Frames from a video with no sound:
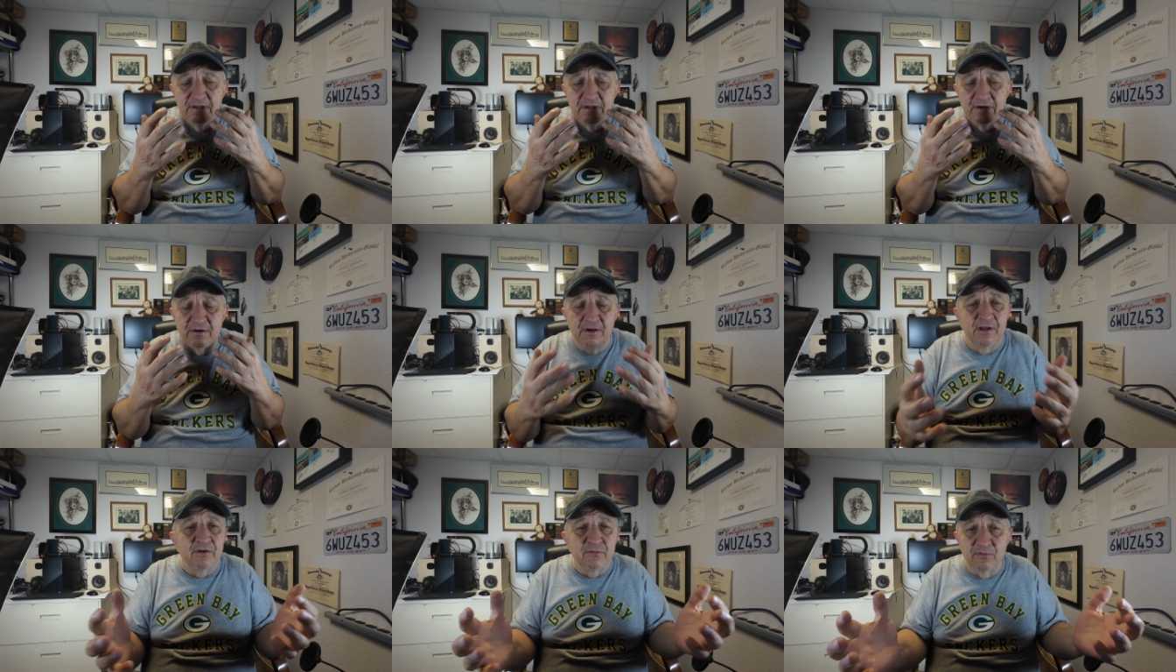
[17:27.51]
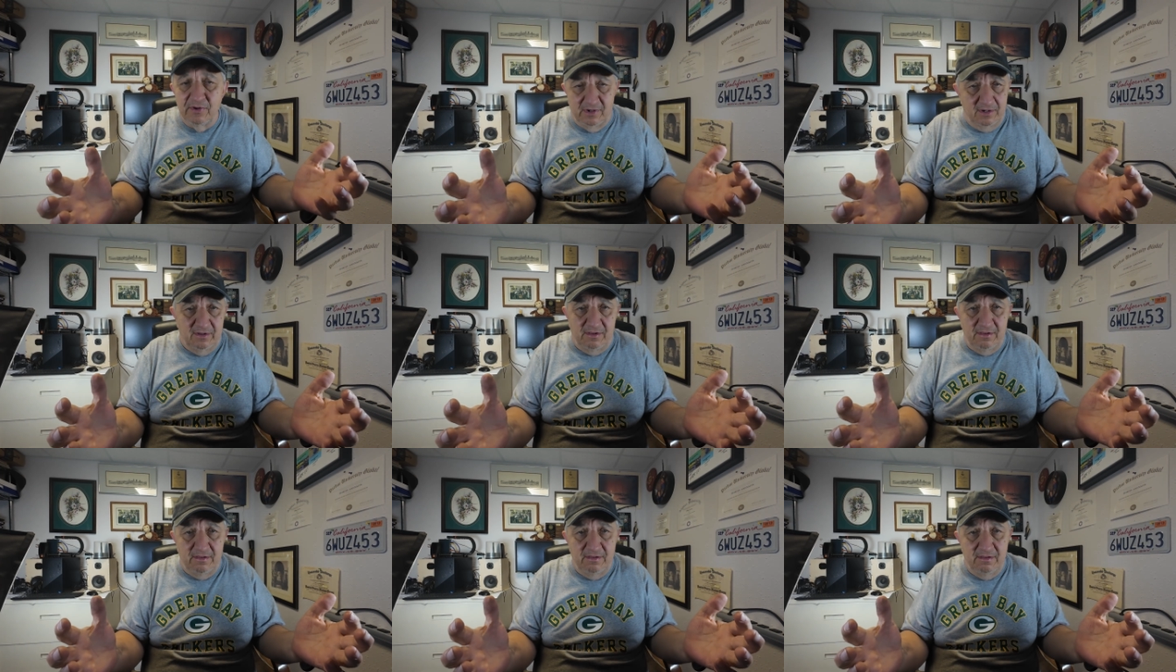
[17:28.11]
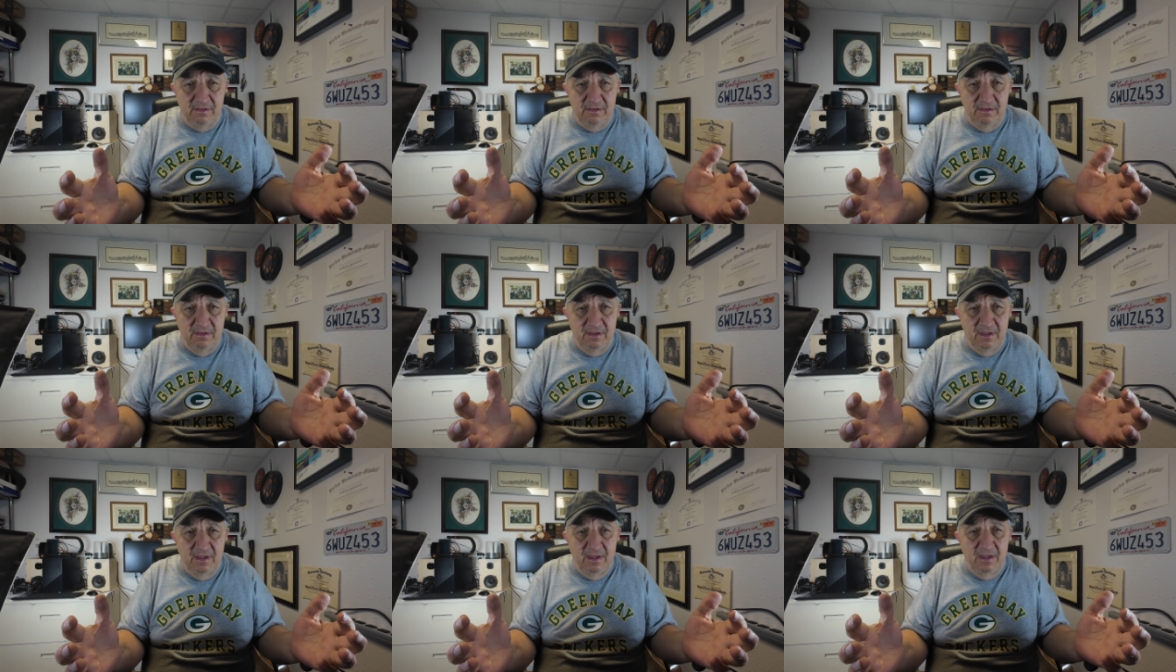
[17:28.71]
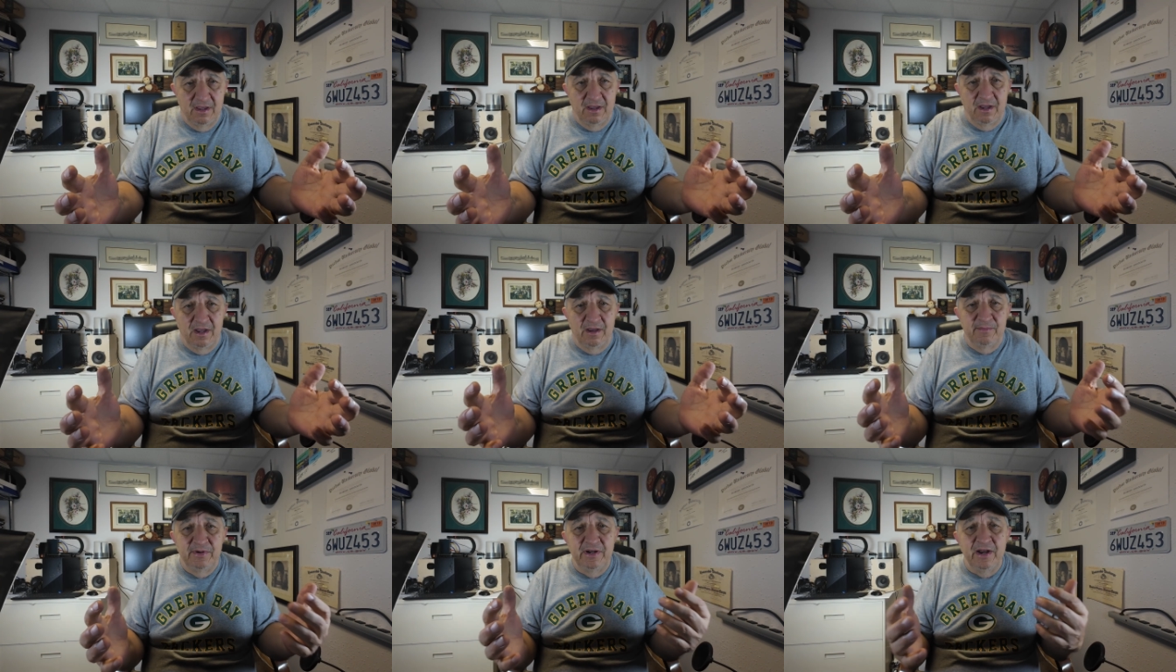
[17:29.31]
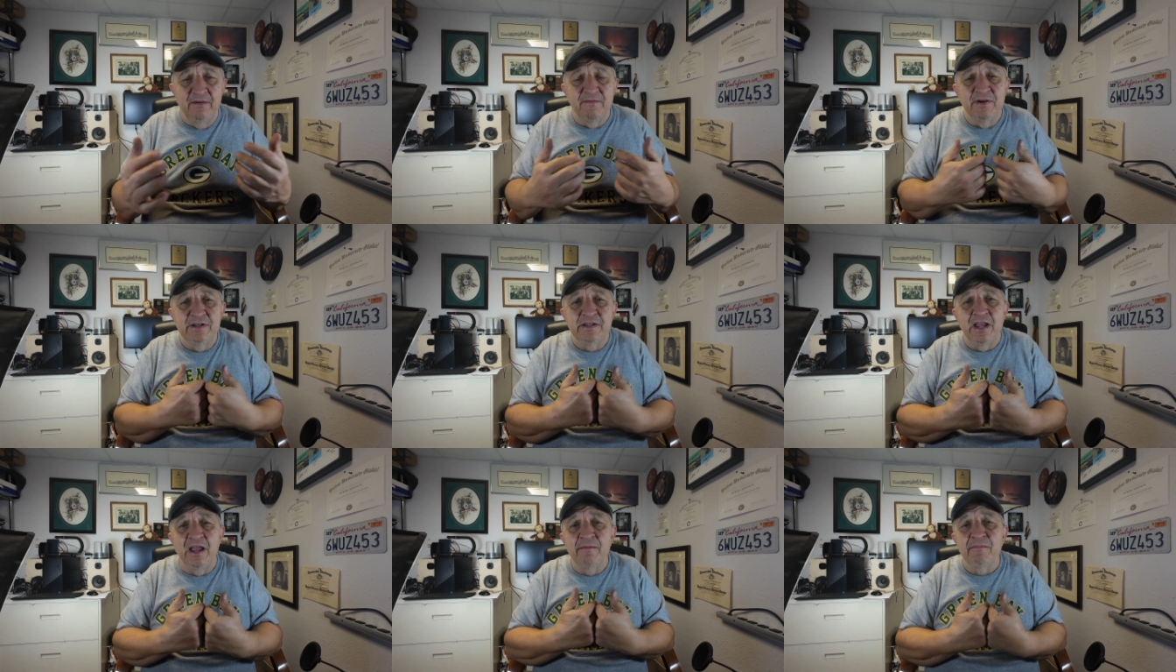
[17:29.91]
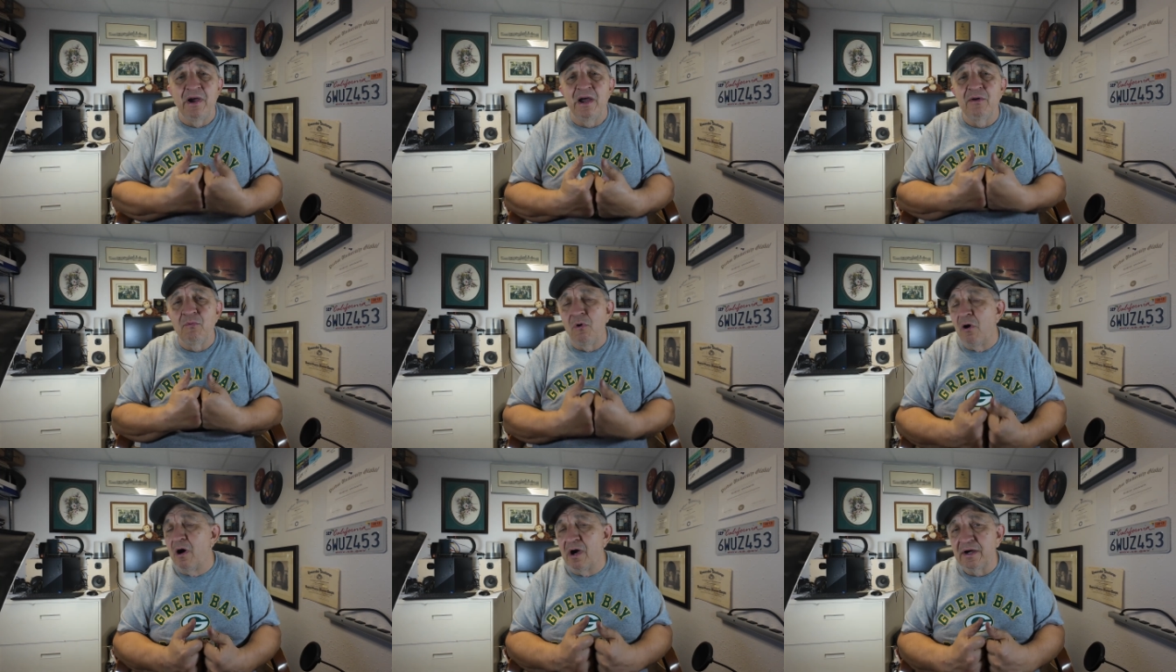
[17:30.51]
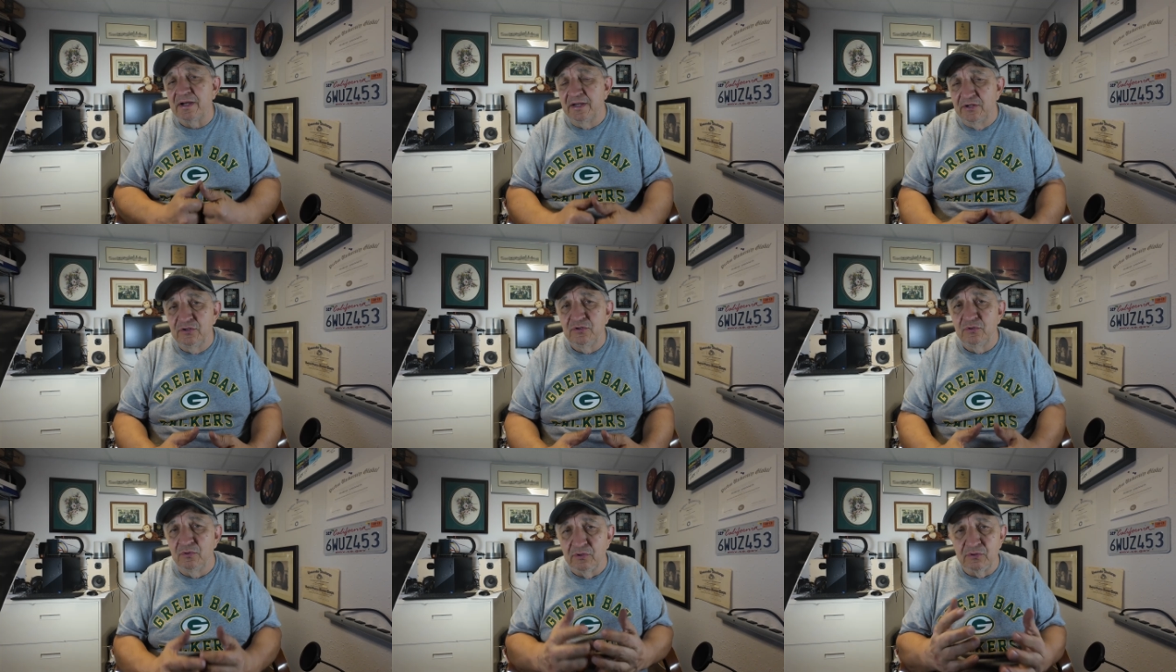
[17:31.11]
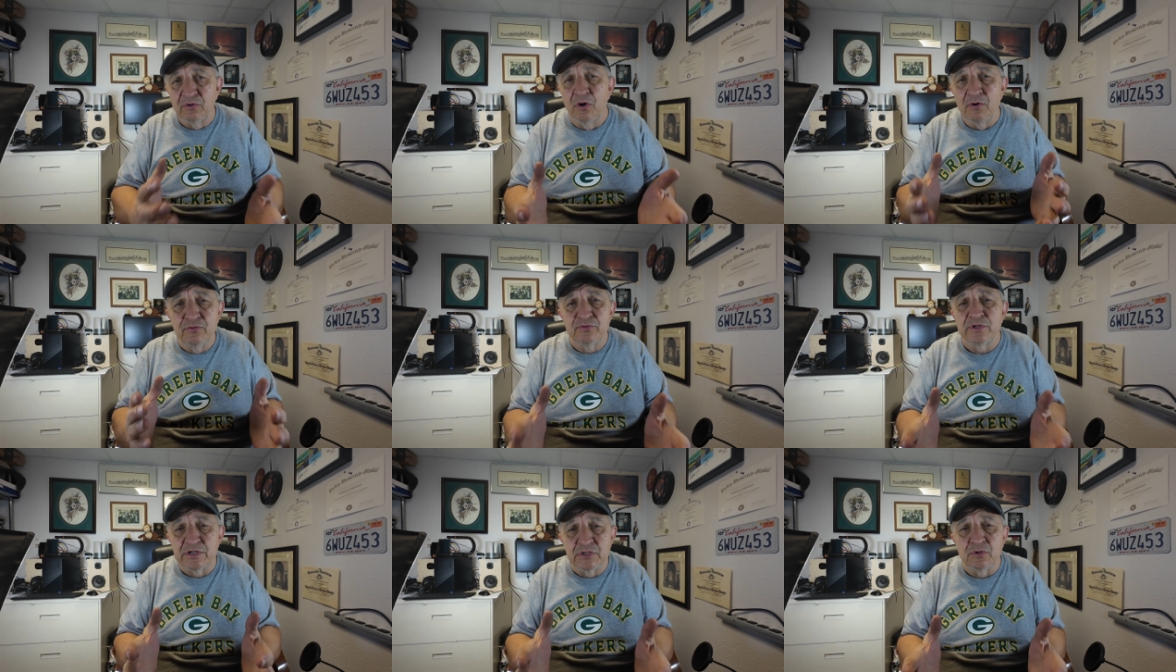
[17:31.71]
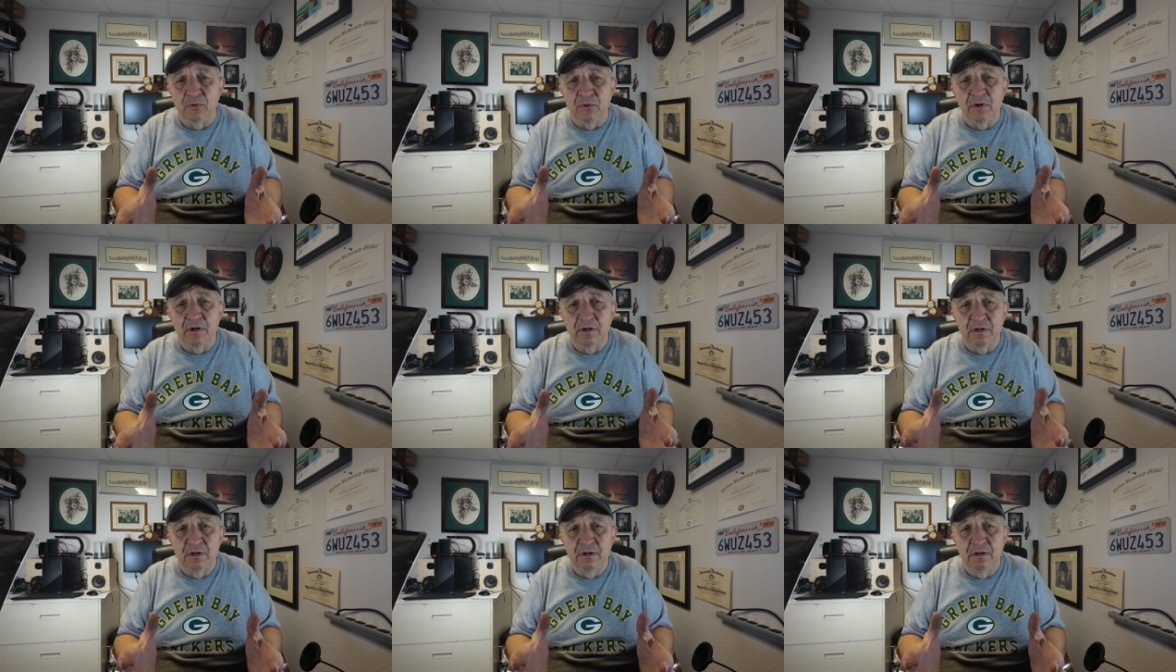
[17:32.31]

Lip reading: are unreal. I mean, every time I walk into a grocery store,